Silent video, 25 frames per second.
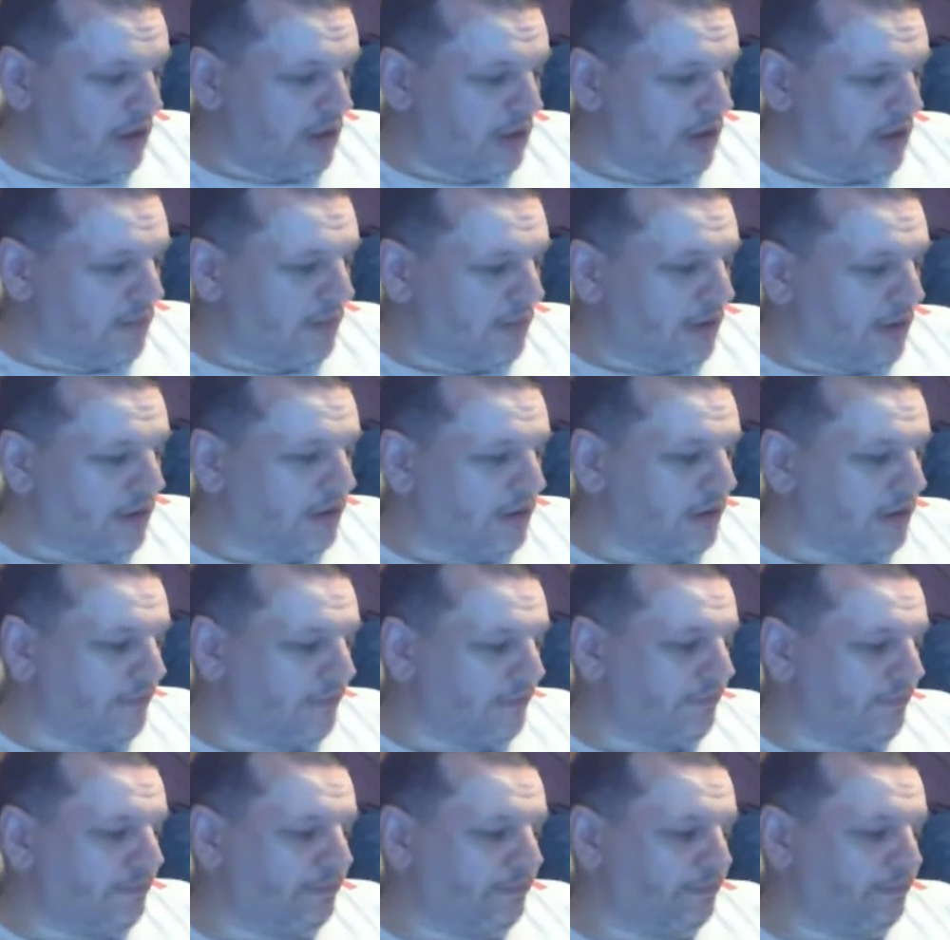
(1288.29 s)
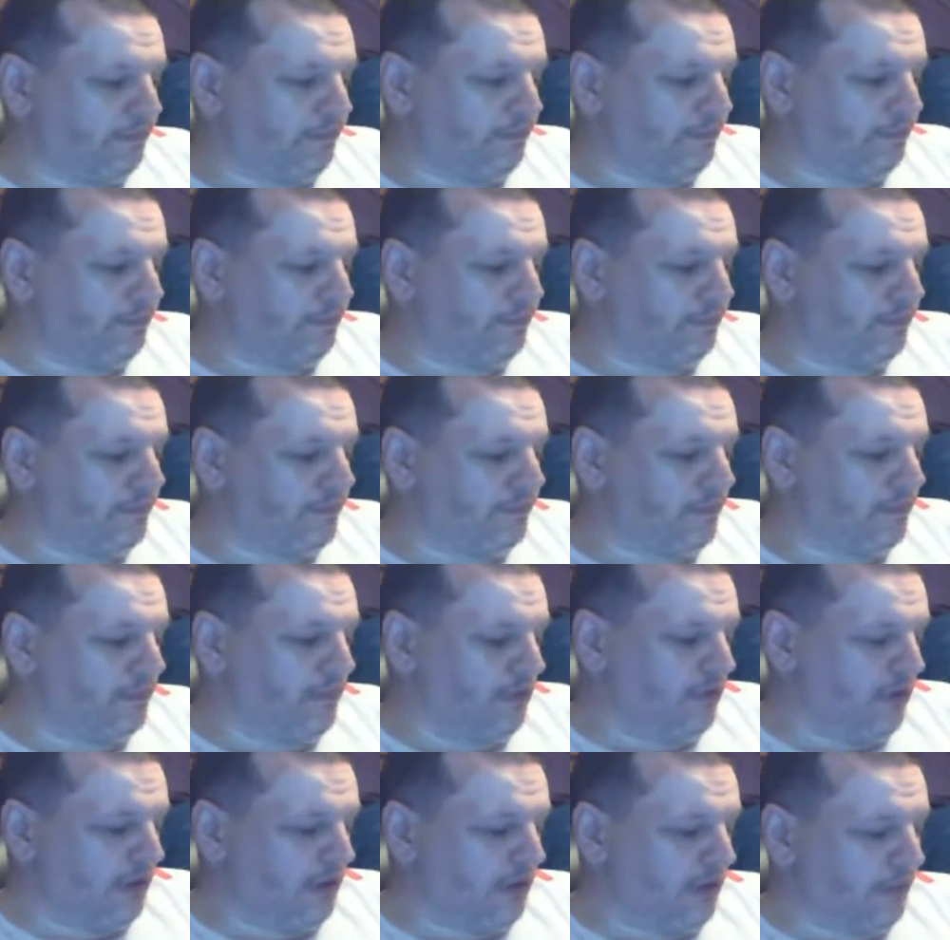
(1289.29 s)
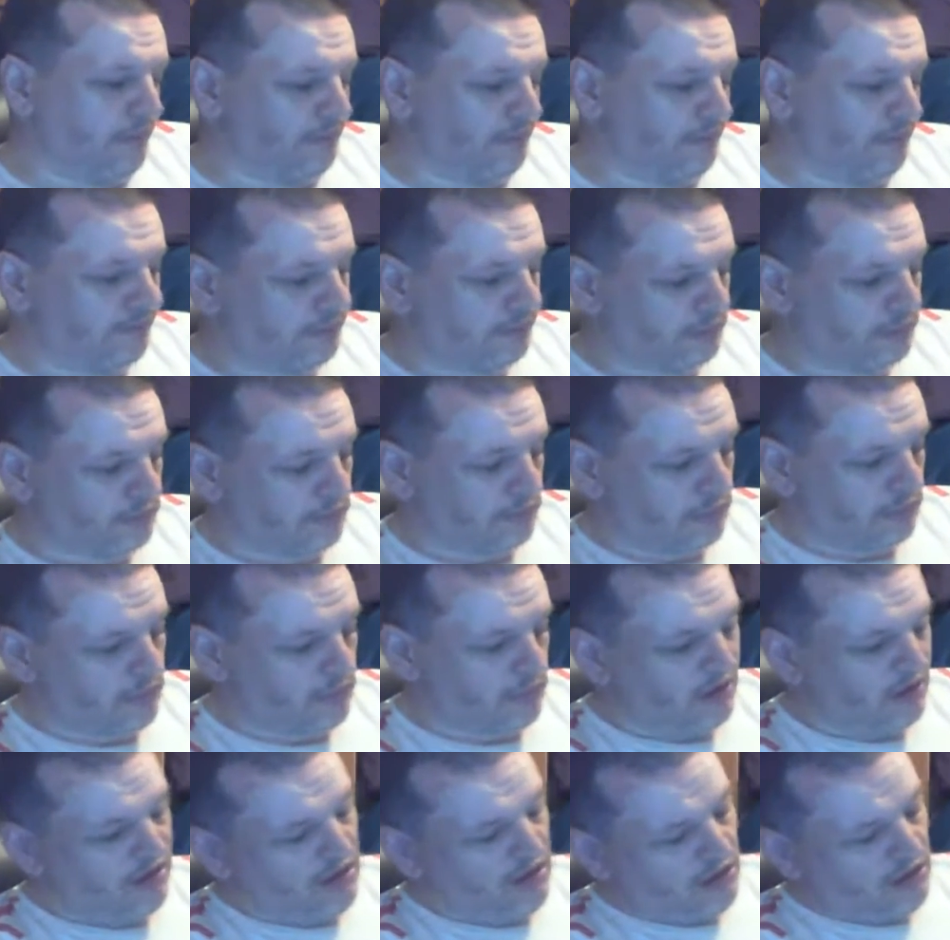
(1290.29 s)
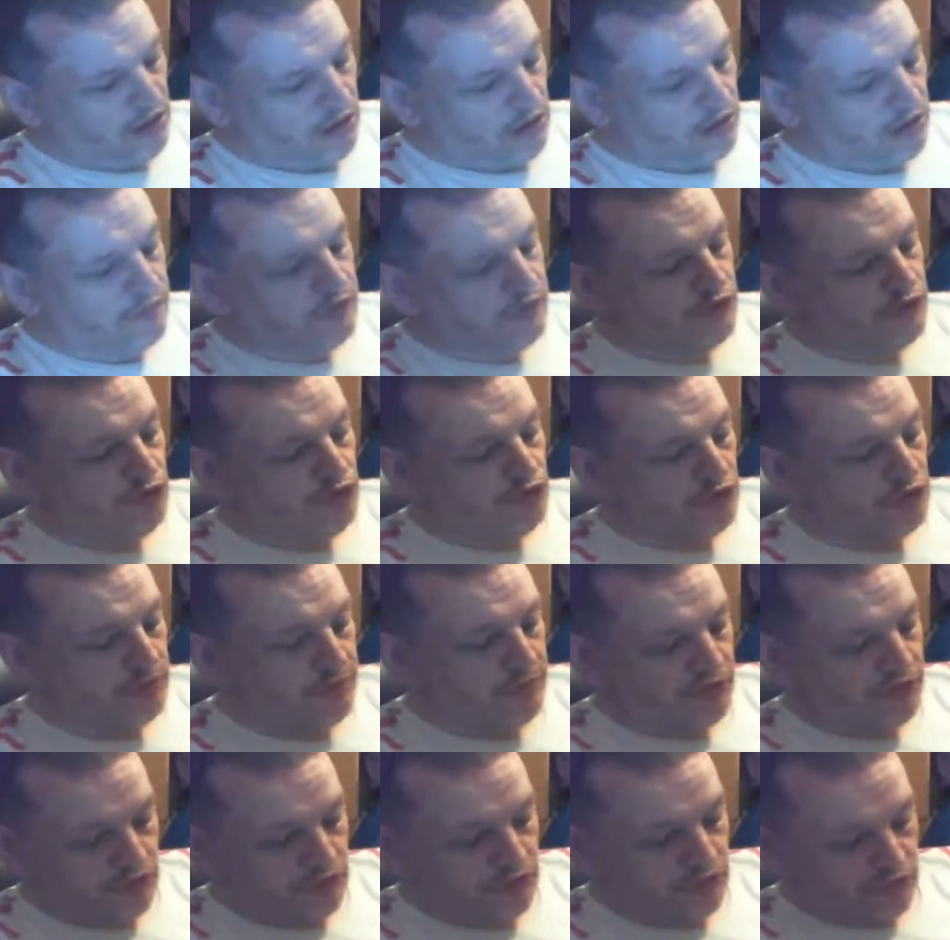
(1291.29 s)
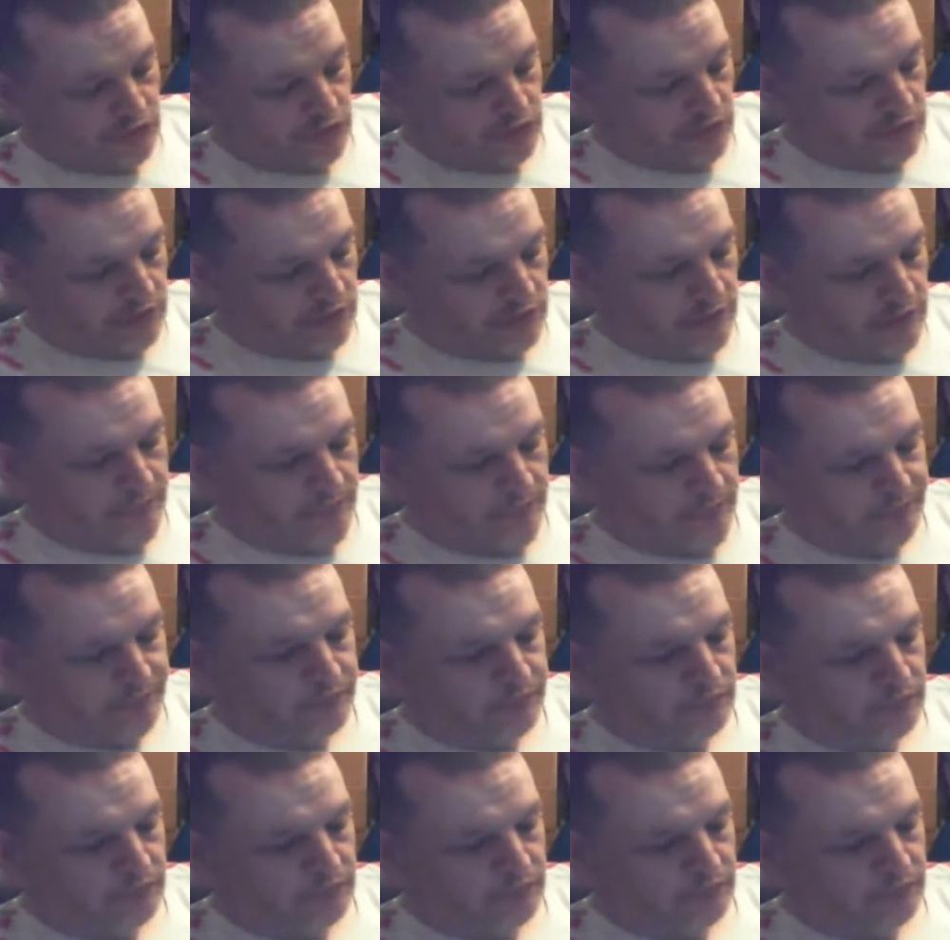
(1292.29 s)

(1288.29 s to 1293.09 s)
But yeah, kind of enjoyed myself today.